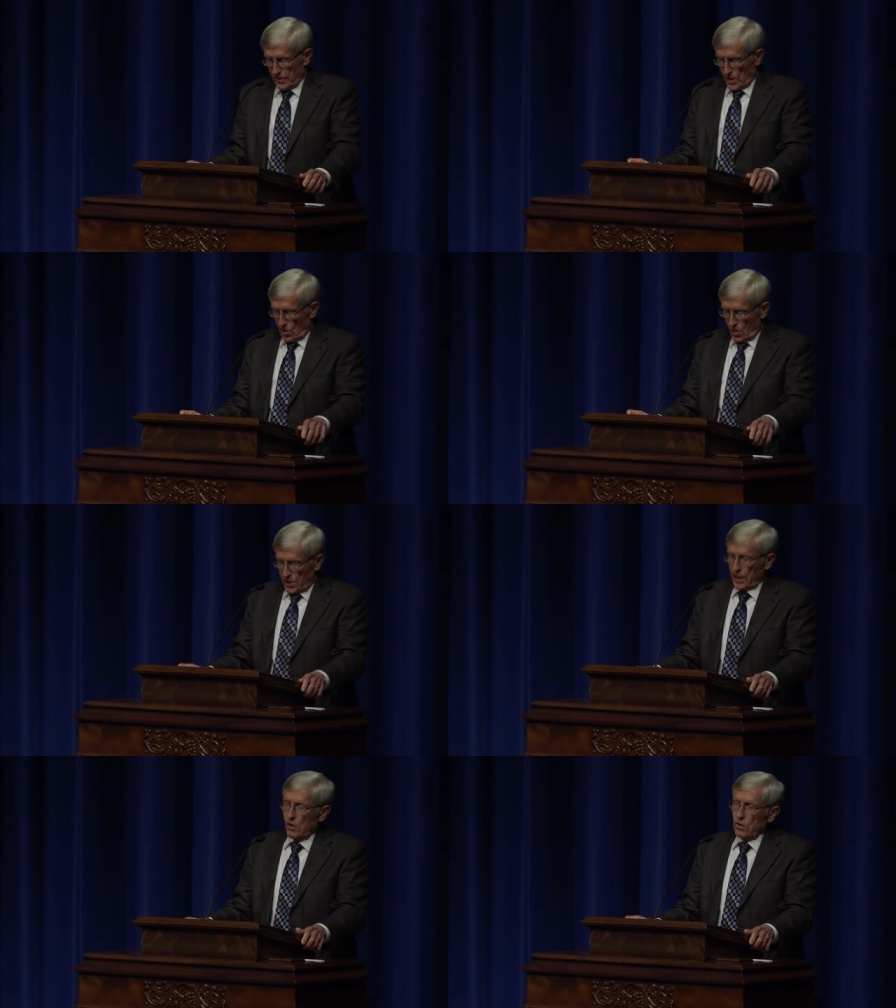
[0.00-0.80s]
the North
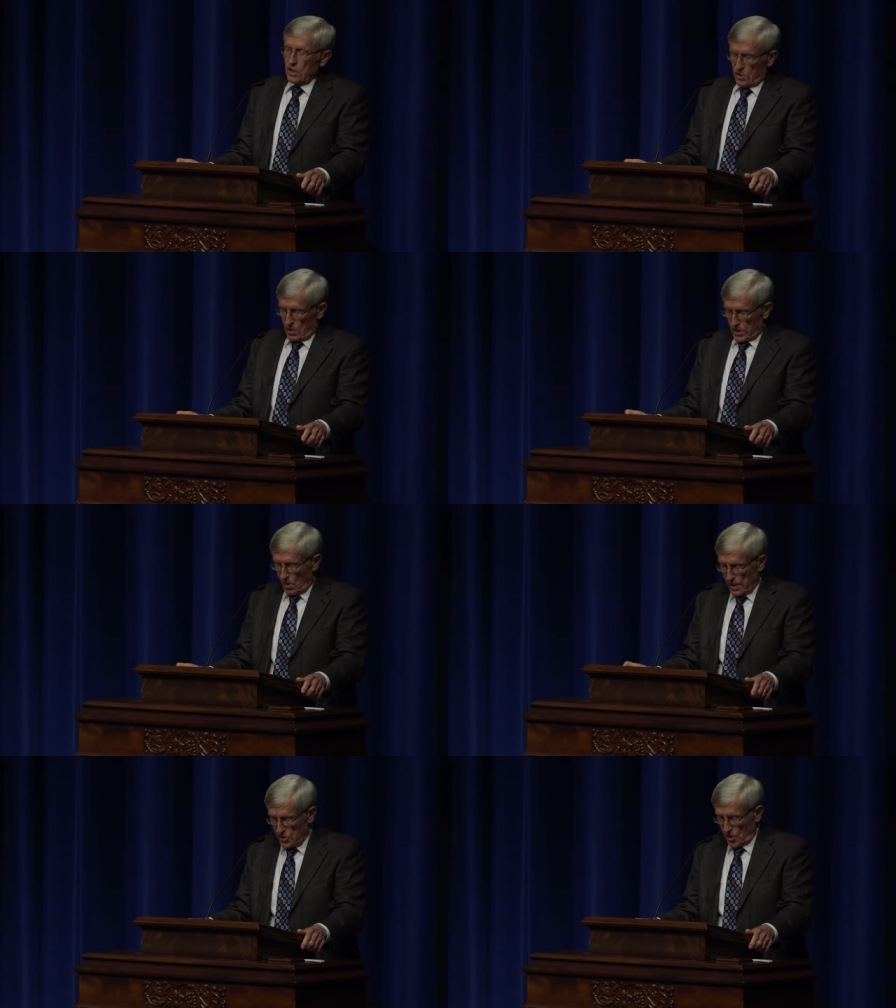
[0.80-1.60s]
Dakota
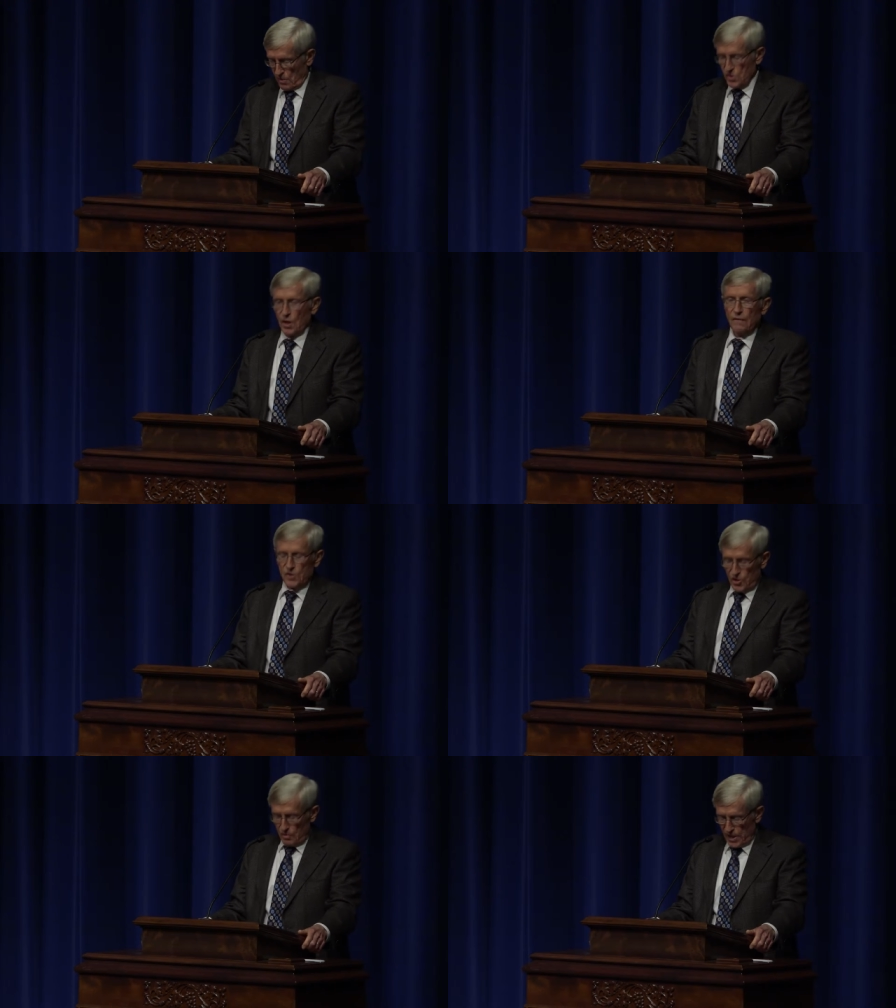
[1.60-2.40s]
Attorney General's
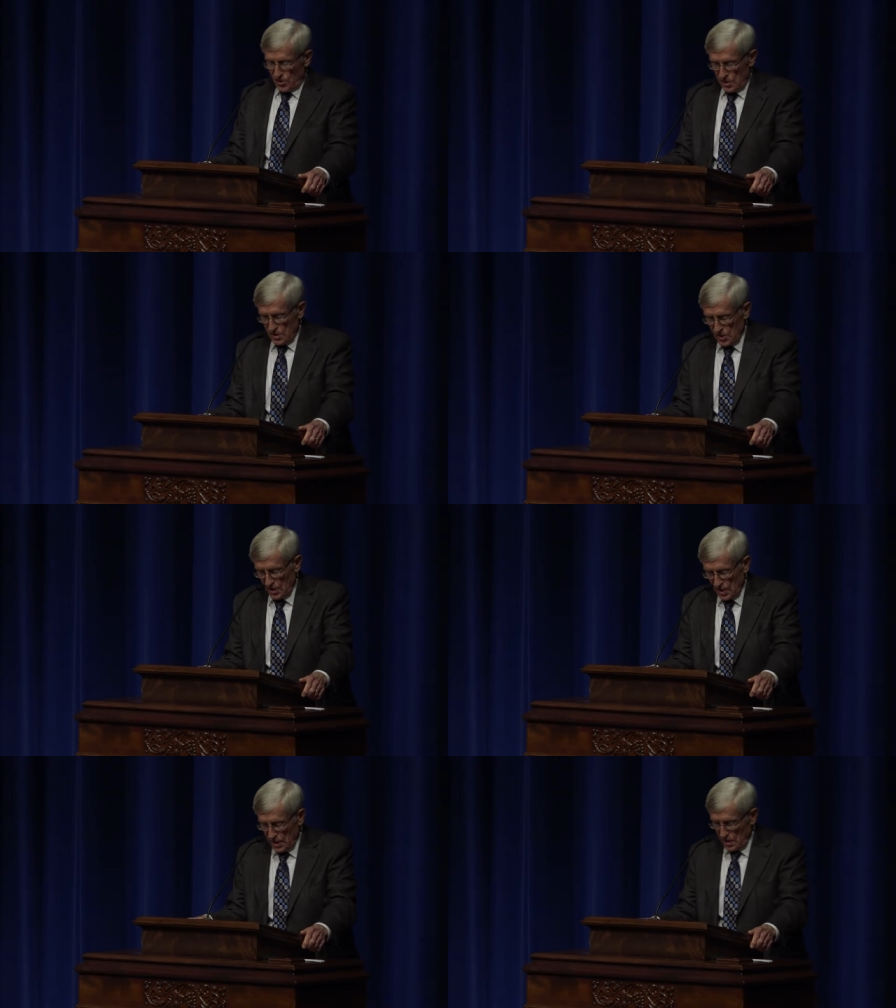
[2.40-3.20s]
office commissioned a
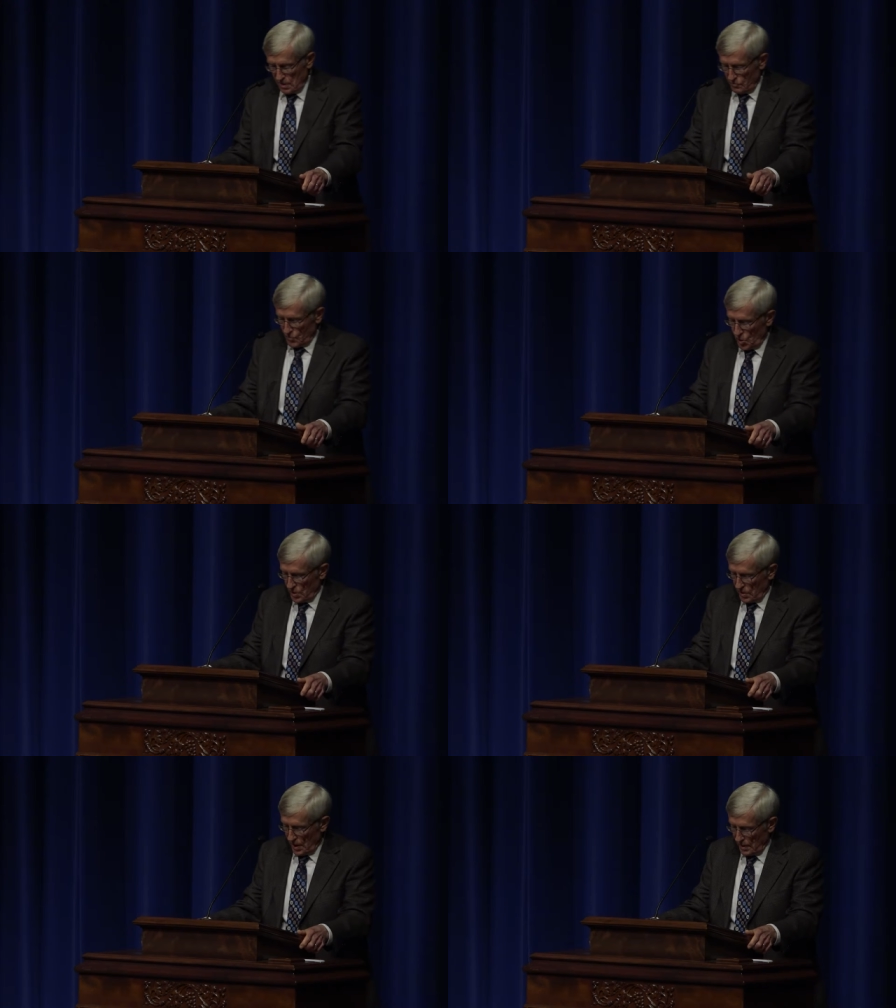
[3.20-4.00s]
study in two,
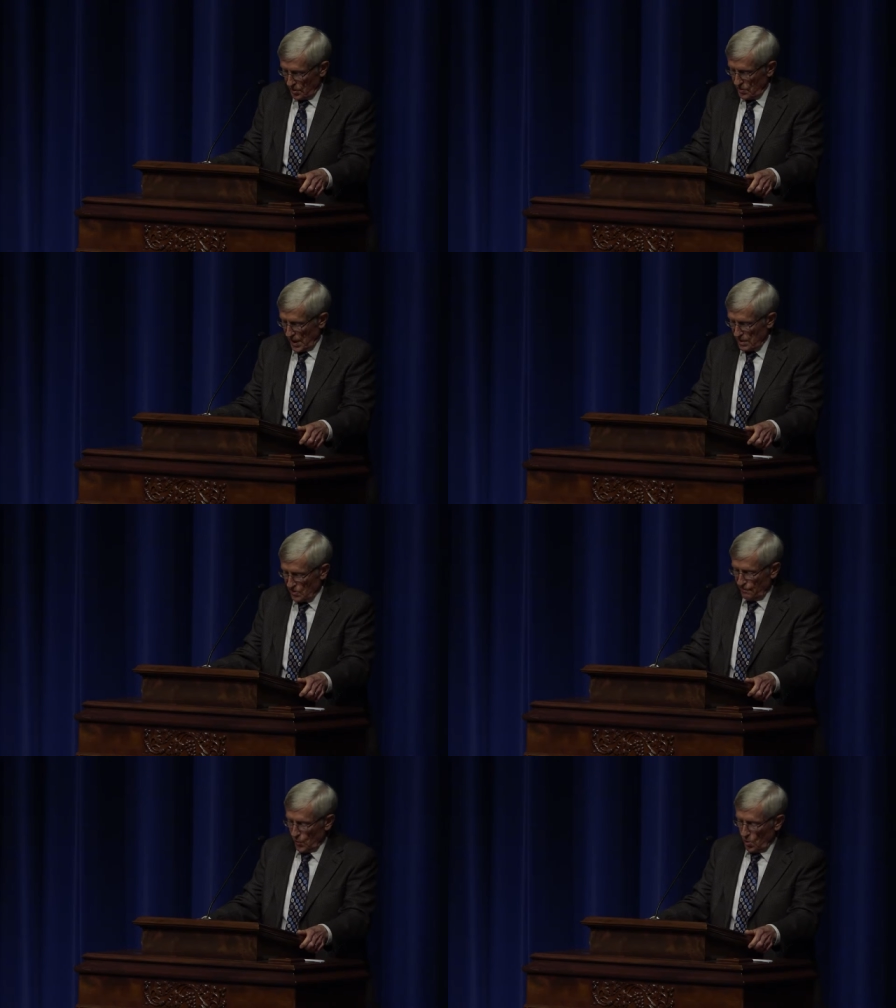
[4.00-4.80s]
uh, two
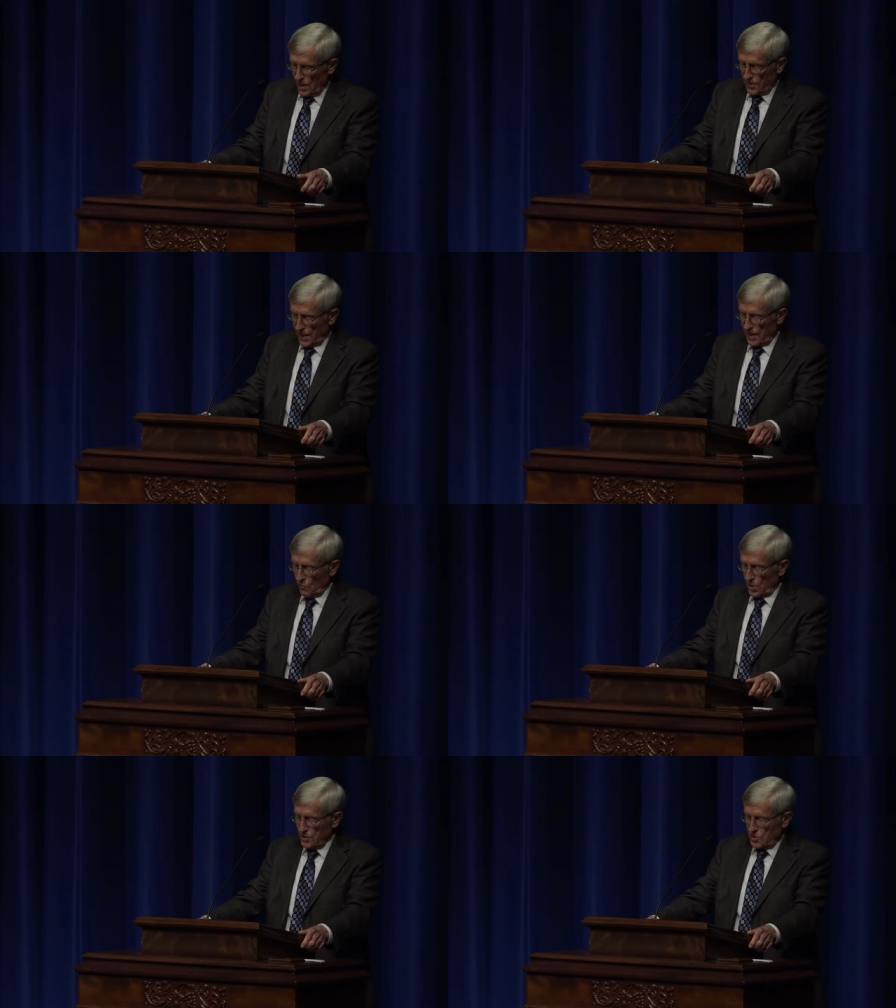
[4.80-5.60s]
thousand four, I think it
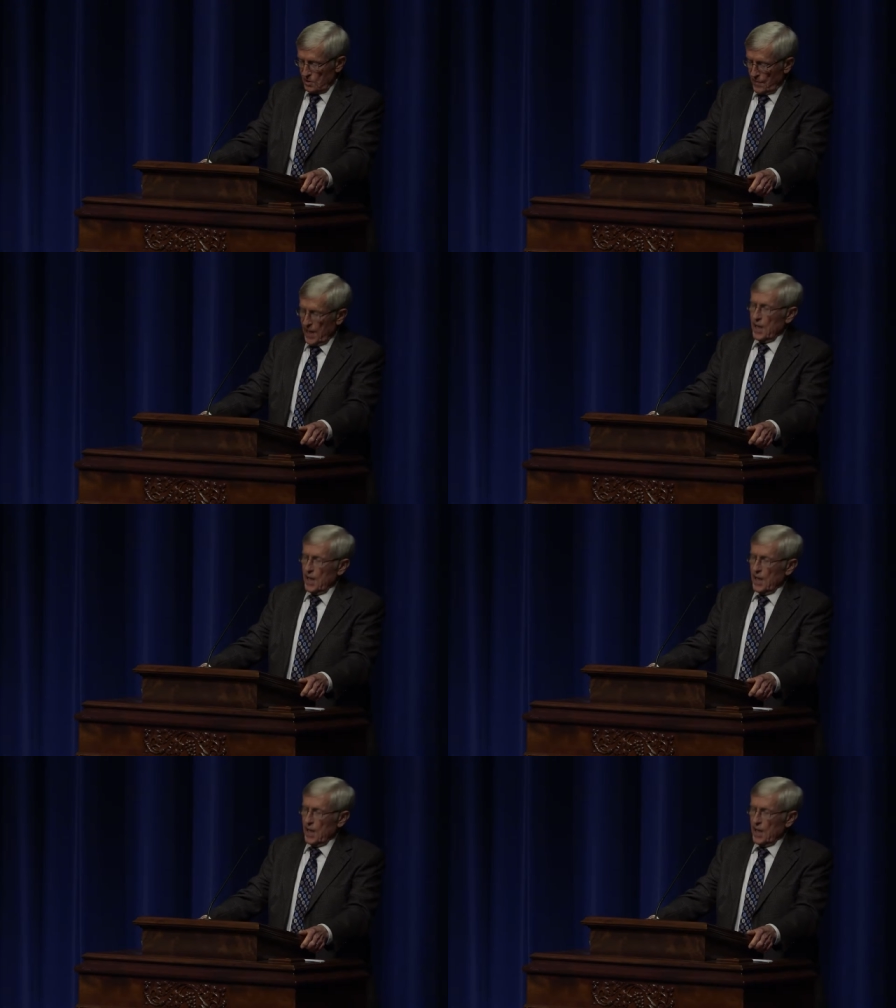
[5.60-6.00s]
was, and,